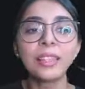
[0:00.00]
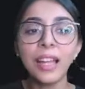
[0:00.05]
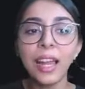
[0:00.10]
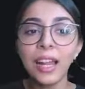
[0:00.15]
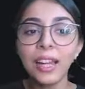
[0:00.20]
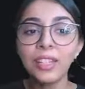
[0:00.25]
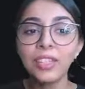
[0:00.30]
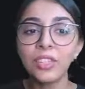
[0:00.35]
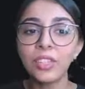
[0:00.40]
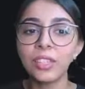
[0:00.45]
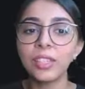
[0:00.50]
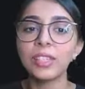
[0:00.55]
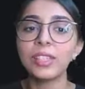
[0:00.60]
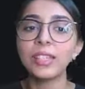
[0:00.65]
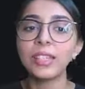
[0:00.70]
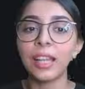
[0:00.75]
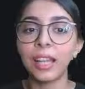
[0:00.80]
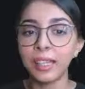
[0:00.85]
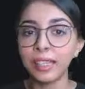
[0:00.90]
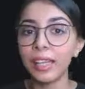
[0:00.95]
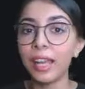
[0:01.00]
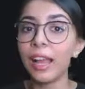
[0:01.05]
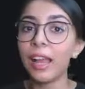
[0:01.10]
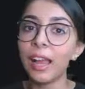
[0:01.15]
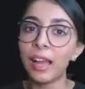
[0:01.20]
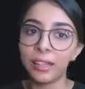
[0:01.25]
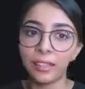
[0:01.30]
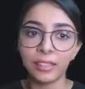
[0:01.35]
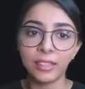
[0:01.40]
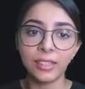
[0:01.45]
That's just like
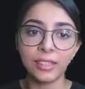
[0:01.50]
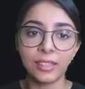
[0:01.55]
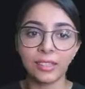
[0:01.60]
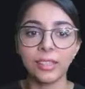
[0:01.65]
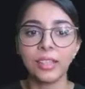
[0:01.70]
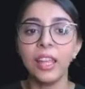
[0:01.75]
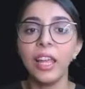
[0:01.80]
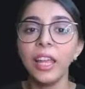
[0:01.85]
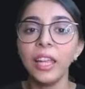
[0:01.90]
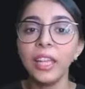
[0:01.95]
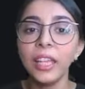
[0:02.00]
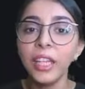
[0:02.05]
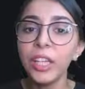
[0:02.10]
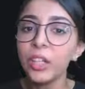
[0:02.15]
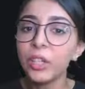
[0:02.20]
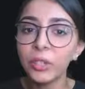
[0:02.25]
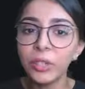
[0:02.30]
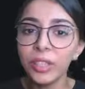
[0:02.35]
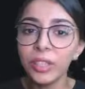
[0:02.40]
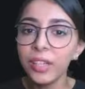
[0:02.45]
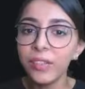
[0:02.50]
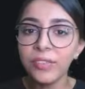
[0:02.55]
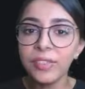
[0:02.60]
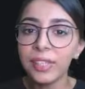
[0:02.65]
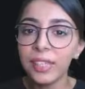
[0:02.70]
Harris. He couldn't have